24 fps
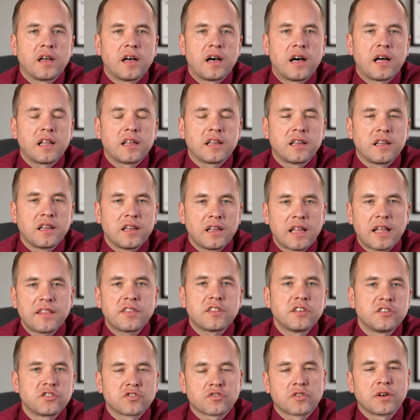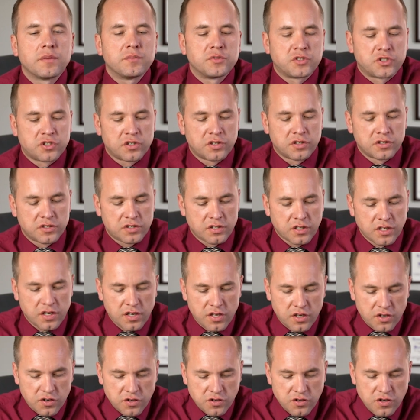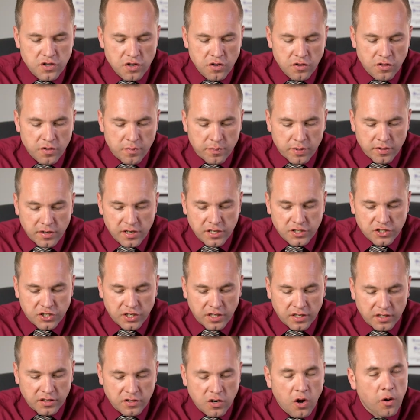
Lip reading: Let the scriptures do the preaching.